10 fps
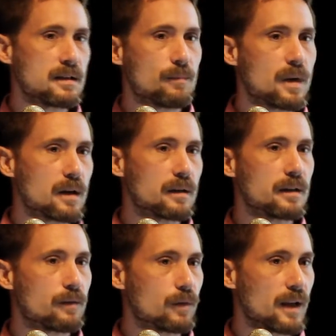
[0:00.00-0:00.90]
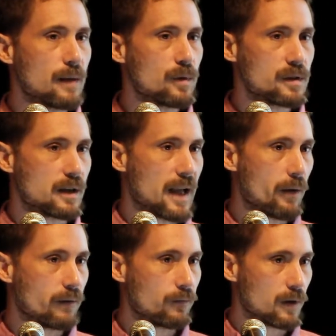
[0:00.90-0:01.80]
among the different labels and
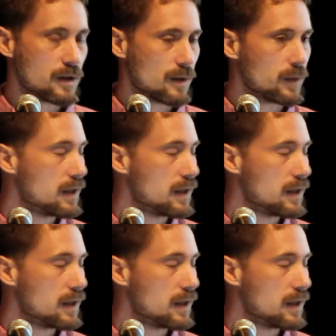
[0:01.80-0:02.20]
allowing for some